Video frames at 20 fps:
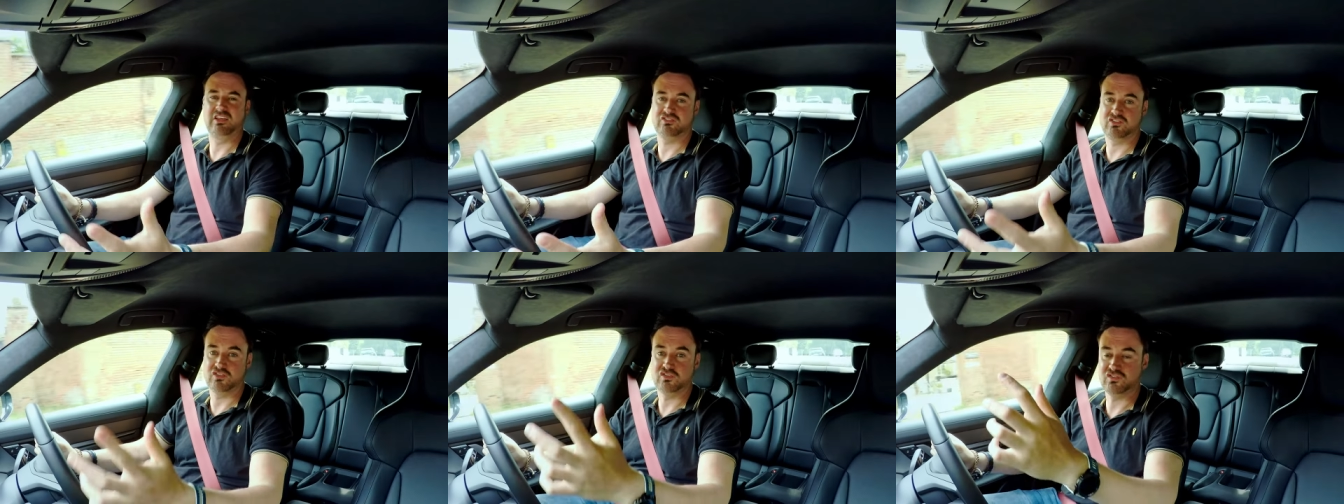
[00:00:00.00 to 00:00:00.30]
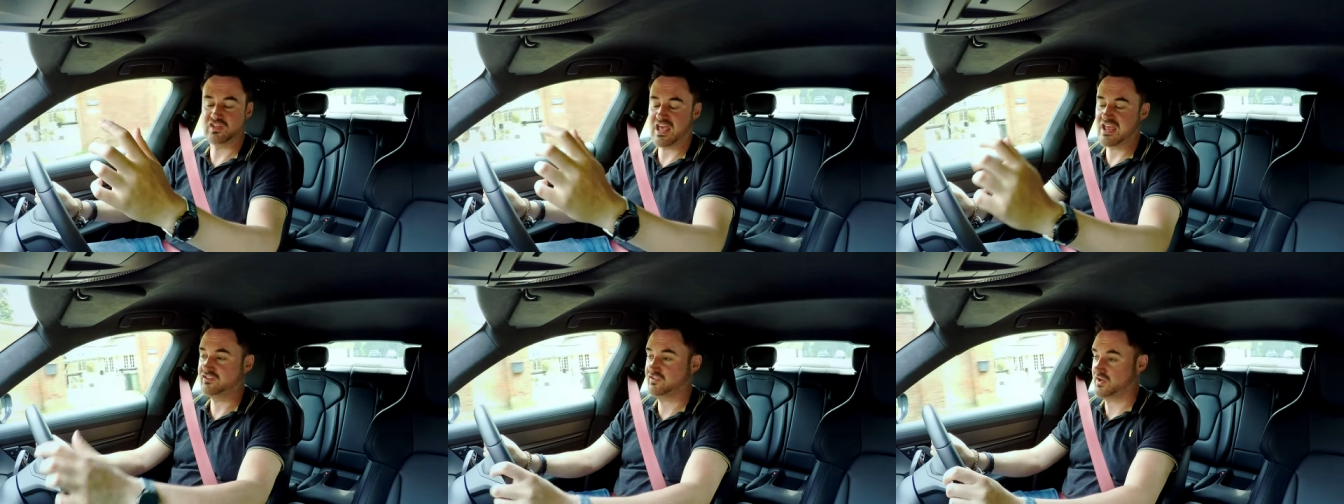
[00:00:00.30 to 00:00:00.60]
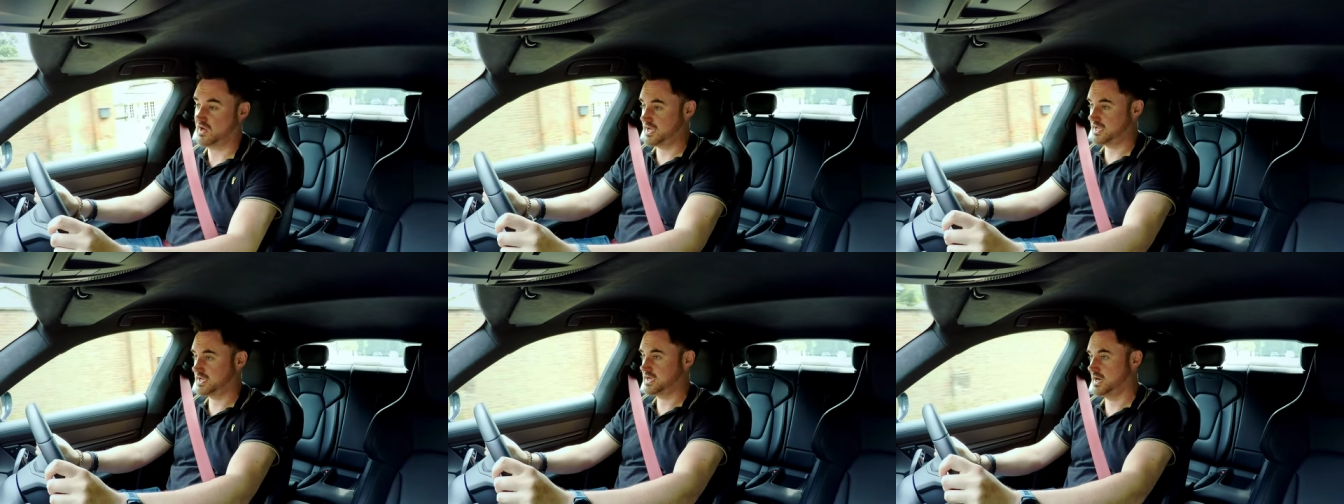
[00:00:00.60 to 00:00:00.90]
Let's just say
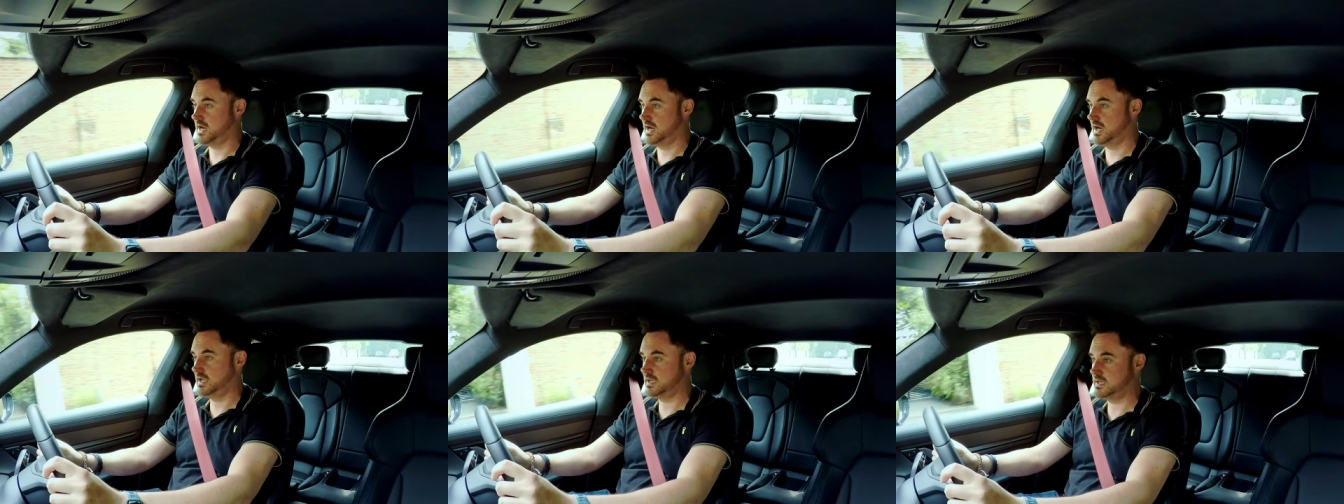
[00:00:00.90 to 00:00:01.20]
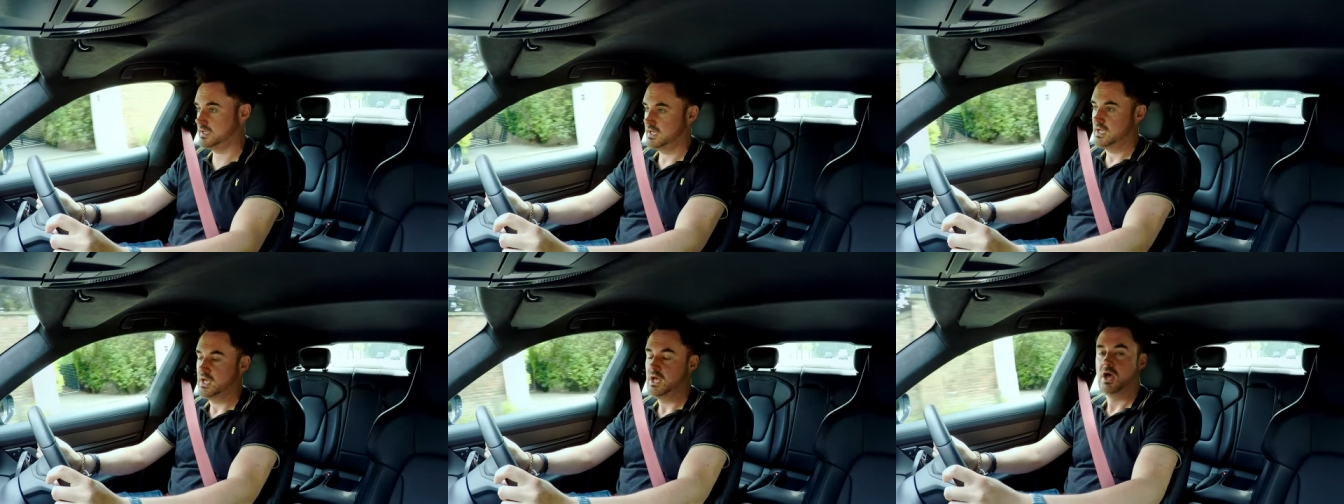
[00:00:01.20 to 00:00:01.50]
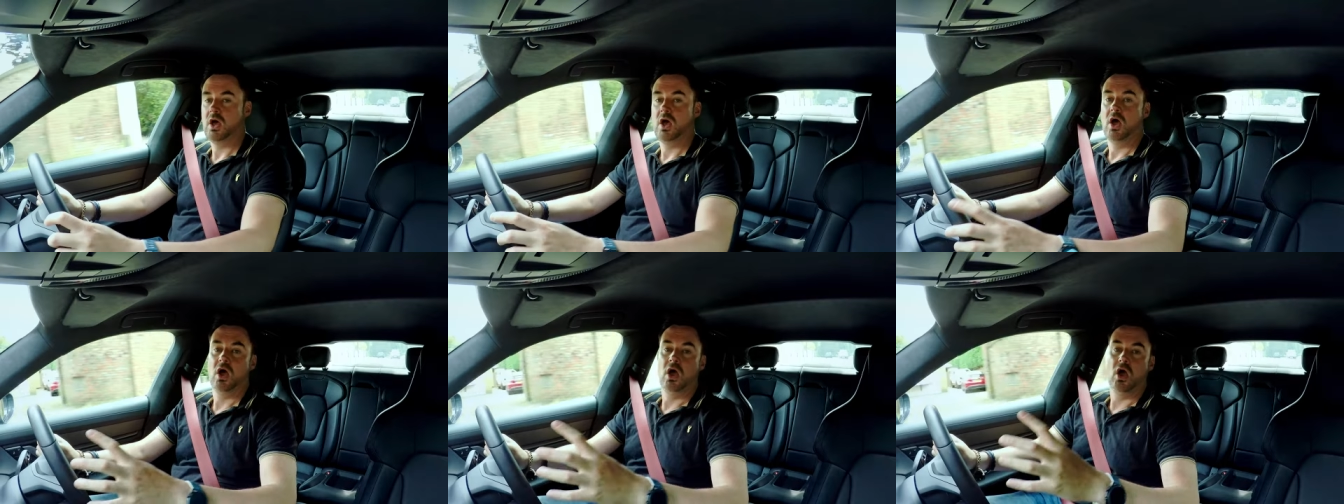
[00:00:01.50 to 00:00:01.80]
Taycan
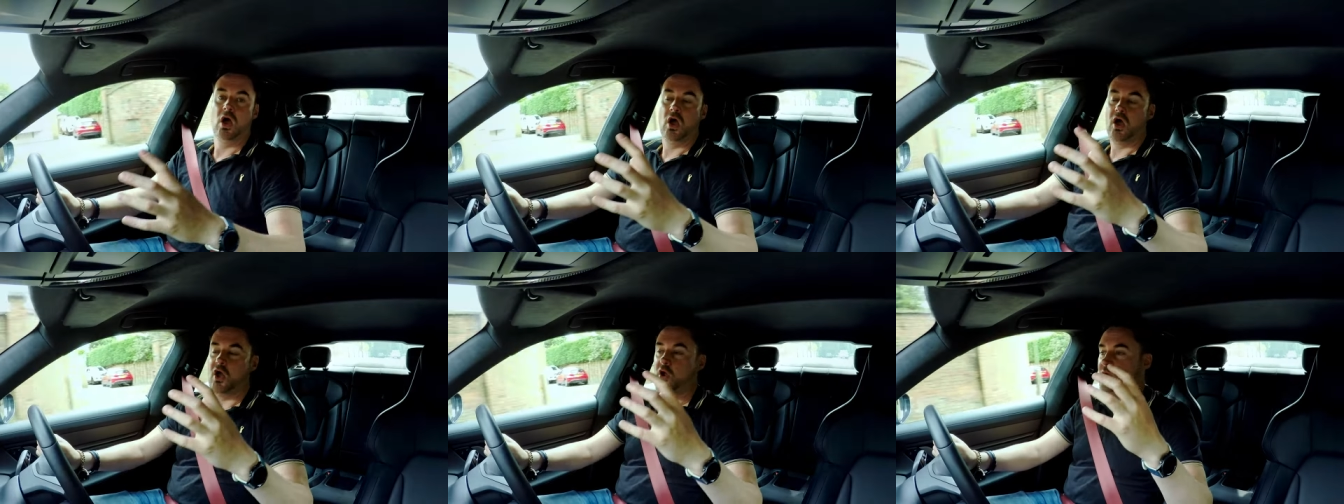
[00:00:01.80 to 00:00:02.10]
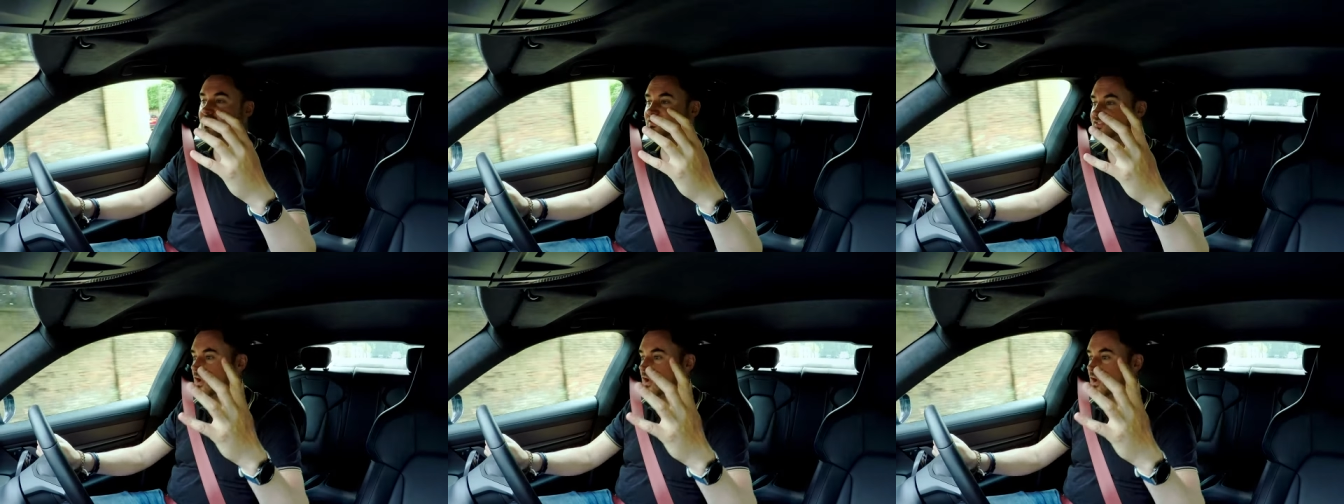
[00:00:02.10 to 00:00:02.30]
who